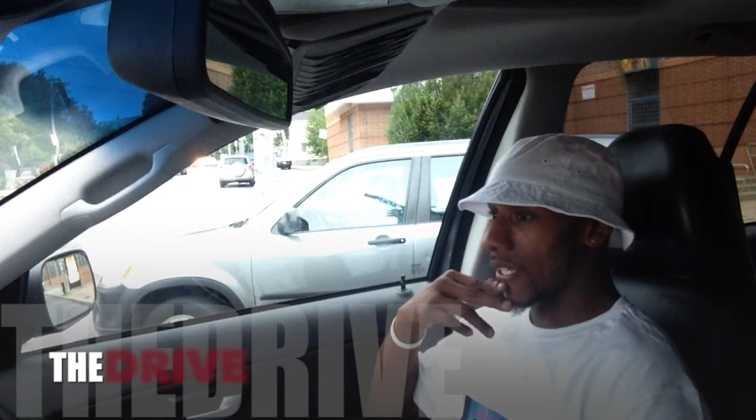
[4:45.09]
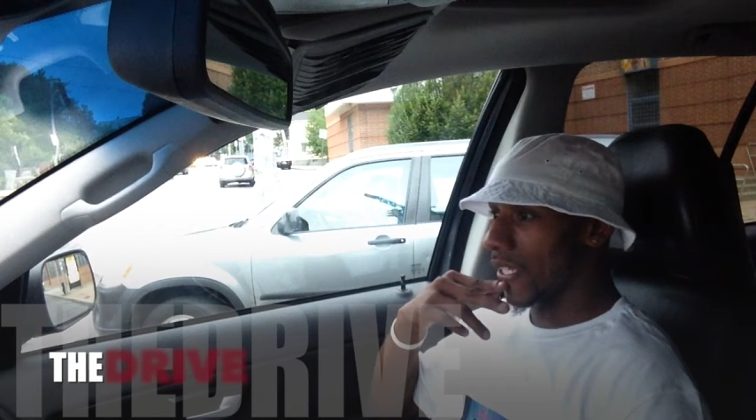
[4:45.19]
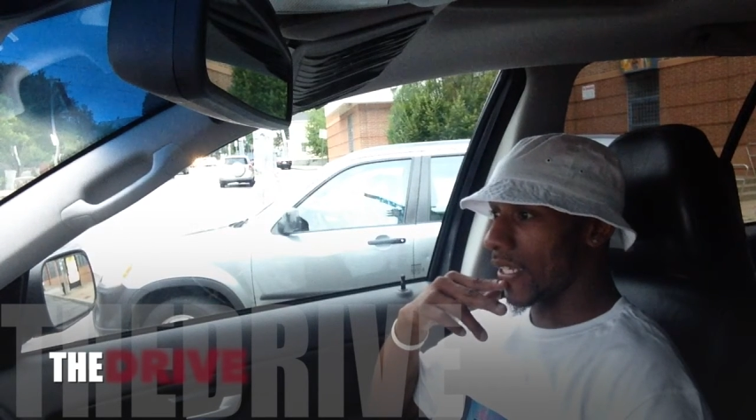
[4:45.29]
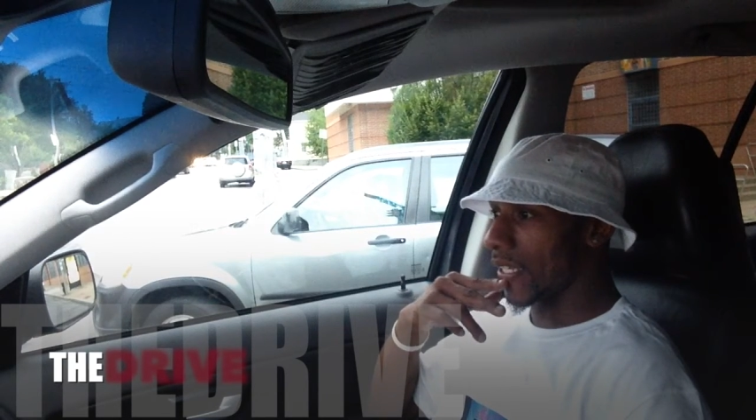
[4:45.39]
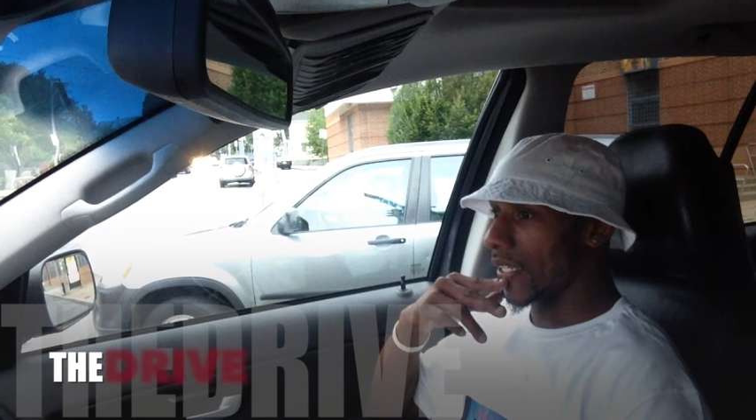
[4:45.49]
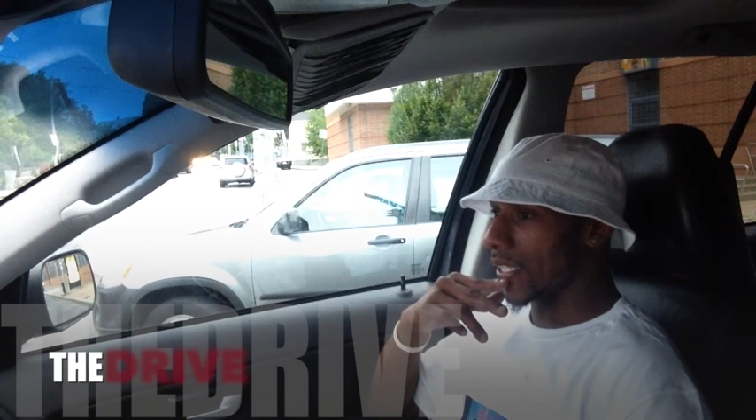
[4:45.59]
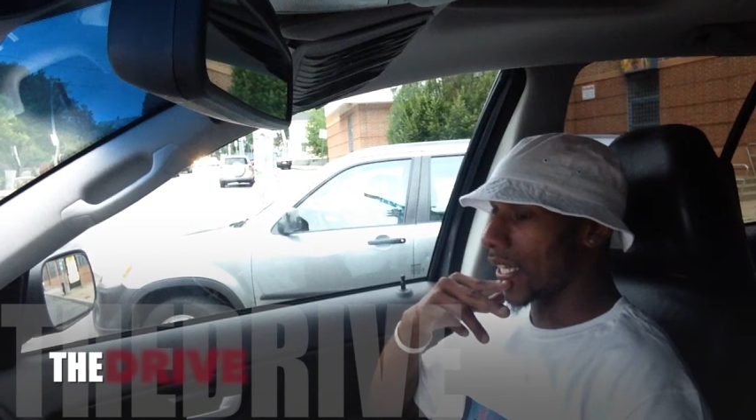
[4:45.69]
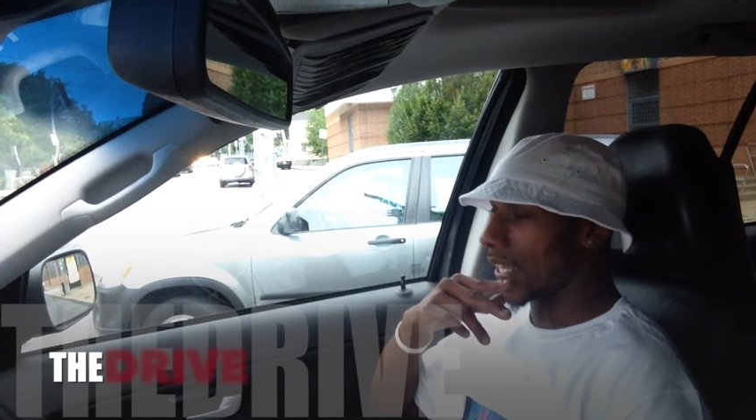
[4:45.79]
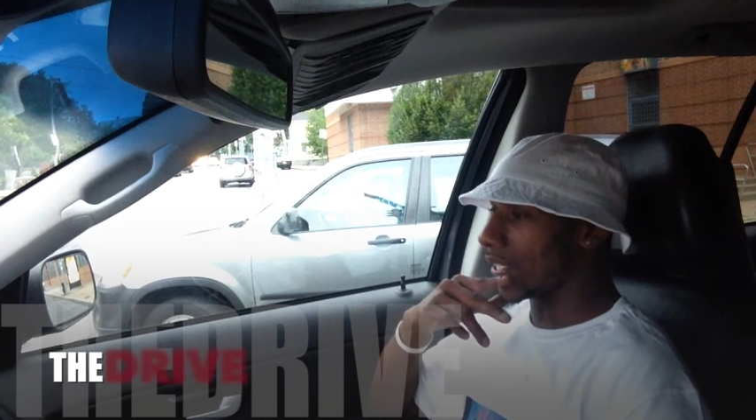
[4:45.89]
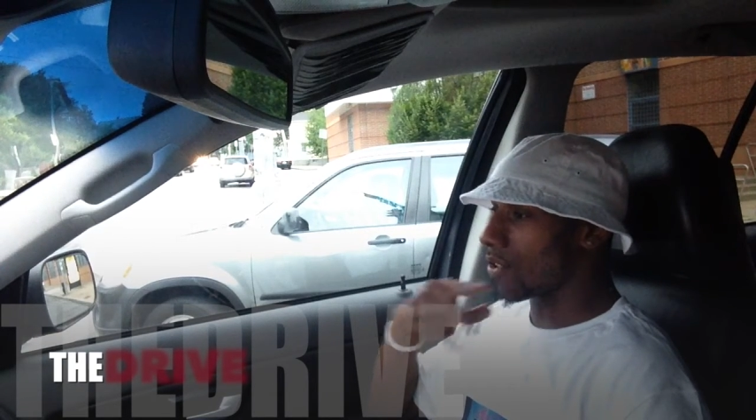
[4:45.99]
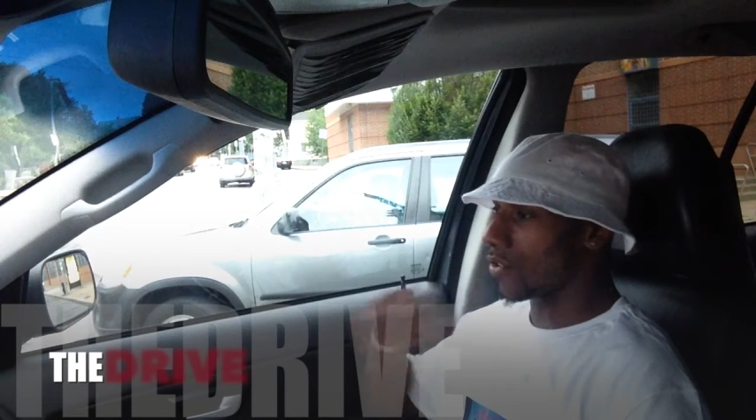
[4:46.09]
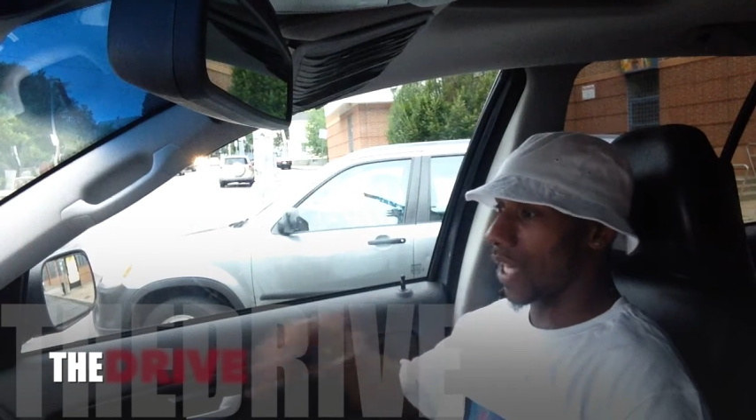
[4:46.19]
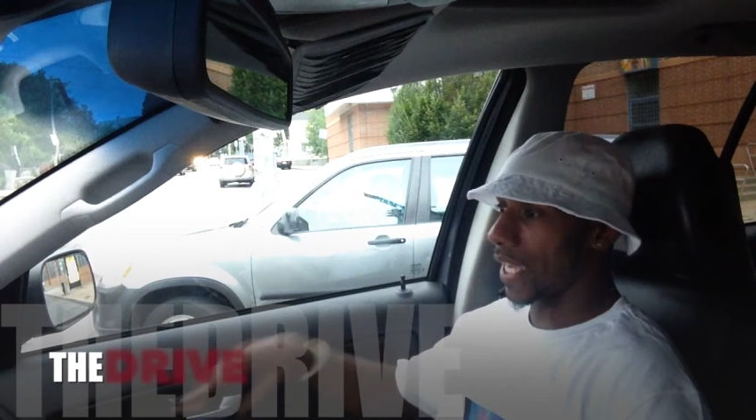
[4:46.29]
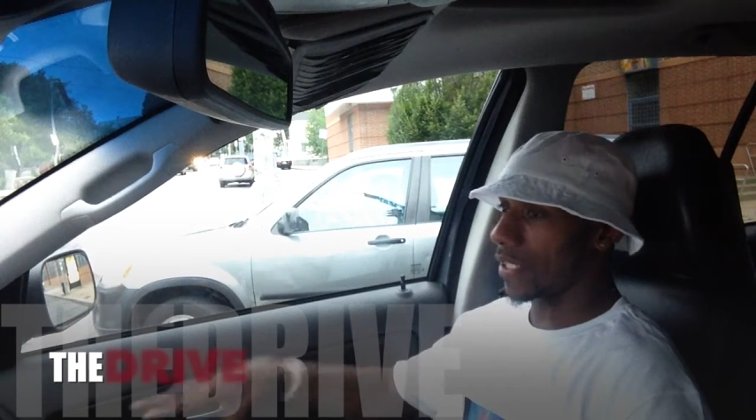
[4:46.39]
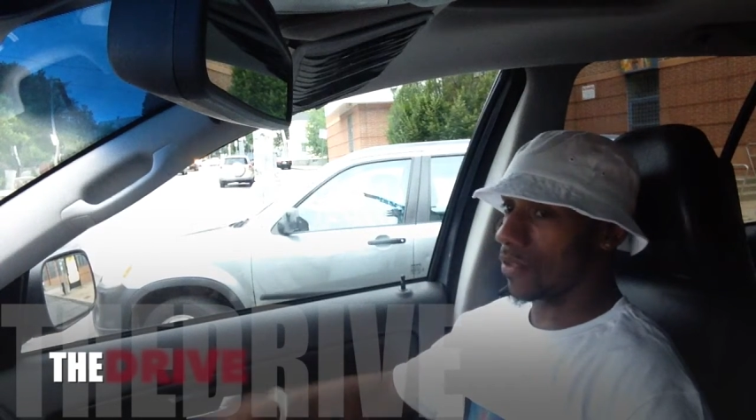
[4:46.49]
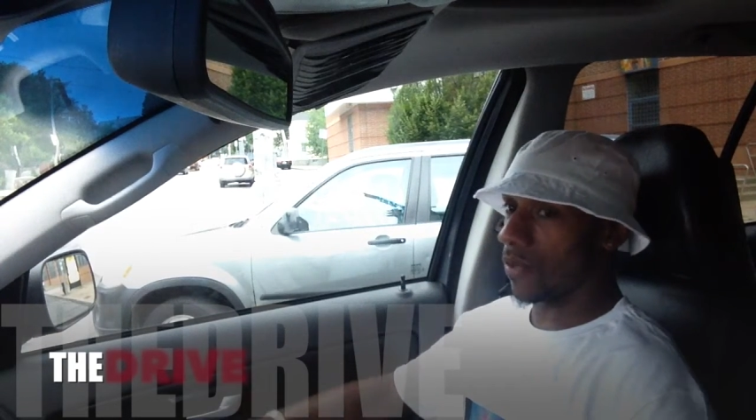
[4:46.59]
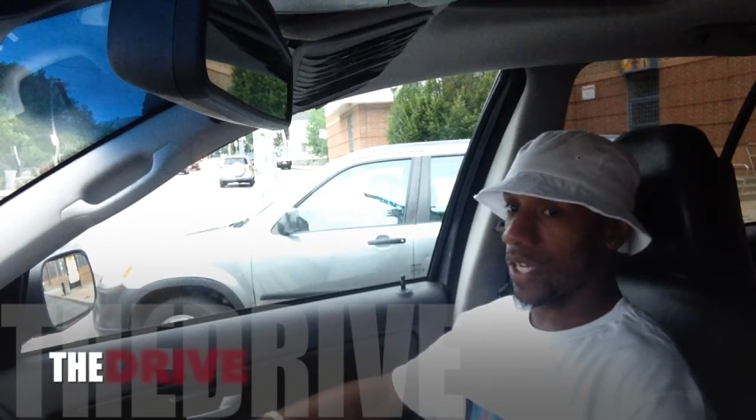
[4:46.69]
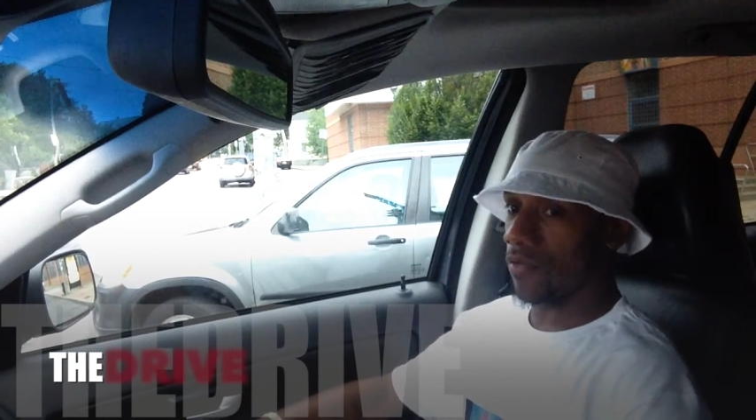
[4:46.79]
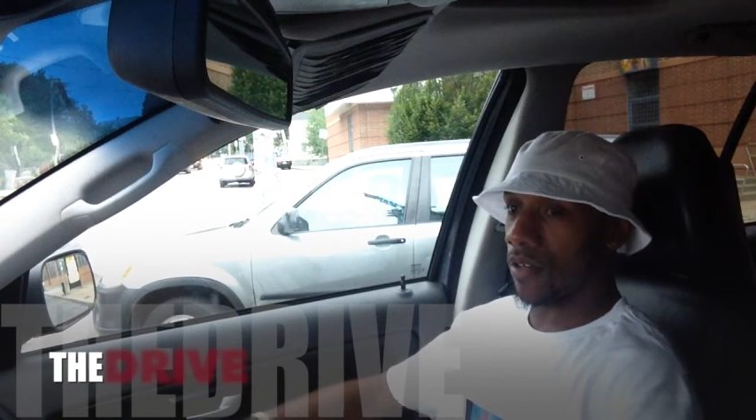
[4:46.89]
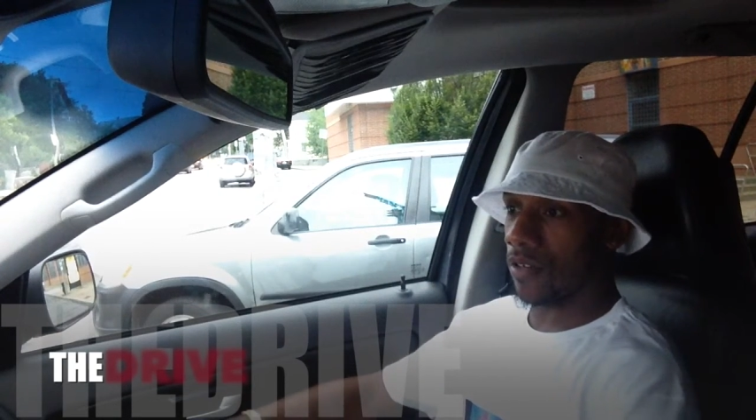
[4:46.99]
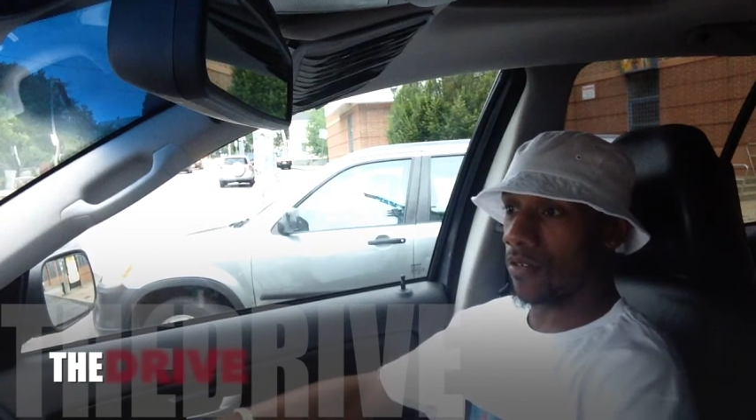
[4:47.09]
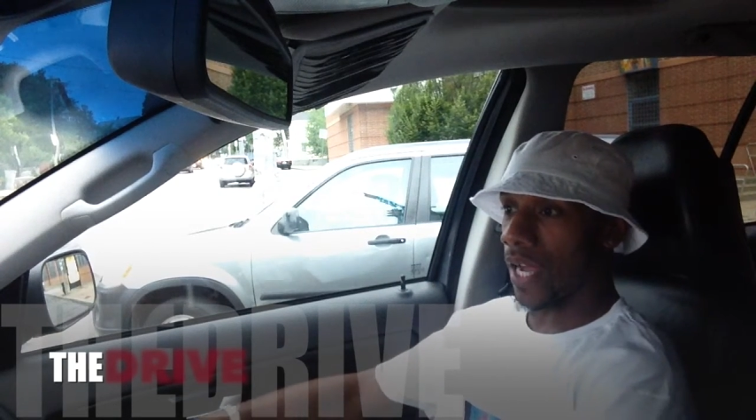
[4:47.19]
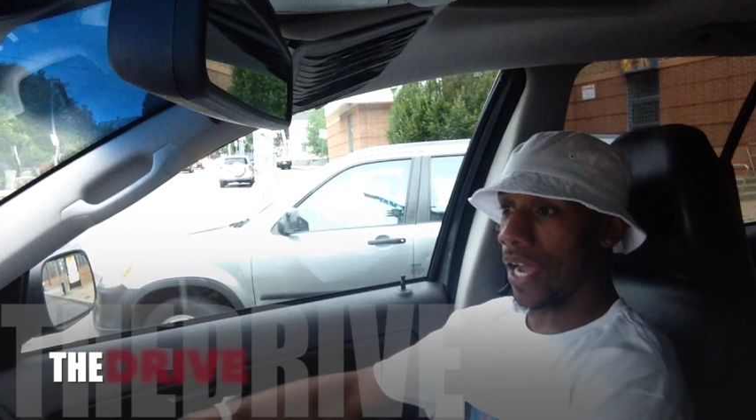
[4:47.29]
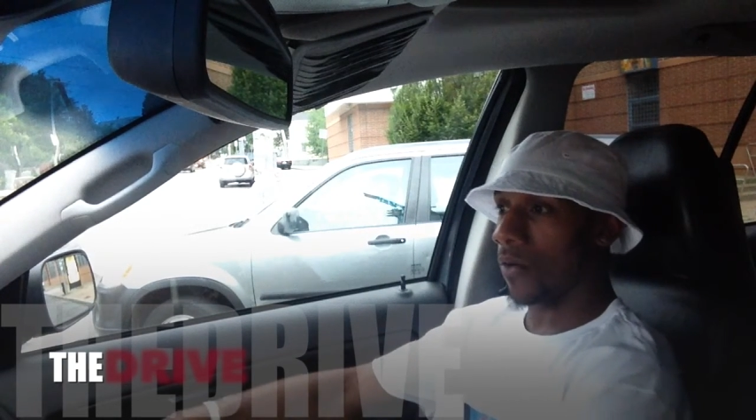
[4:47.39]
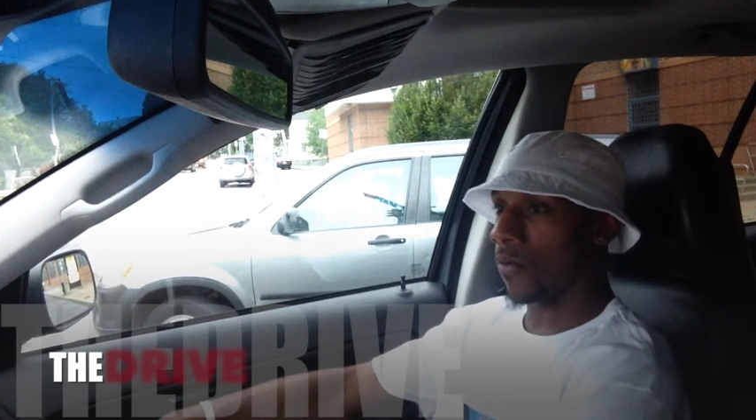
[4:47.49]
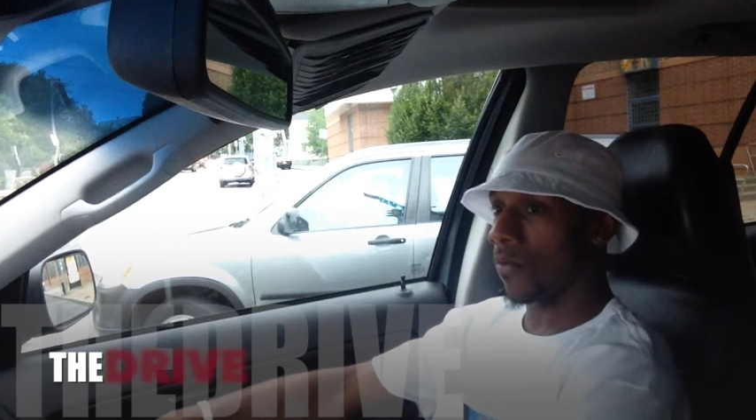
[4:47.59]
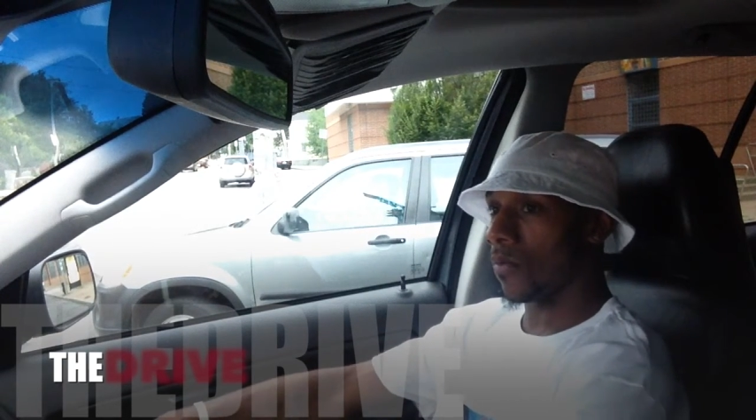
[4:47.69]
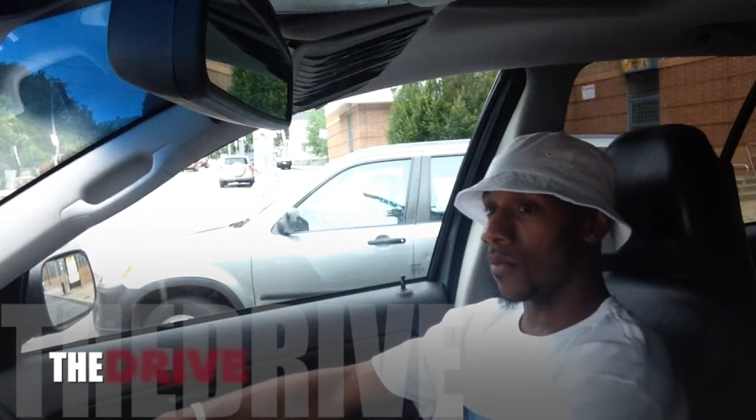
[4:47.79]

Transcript: it sheds on like the way how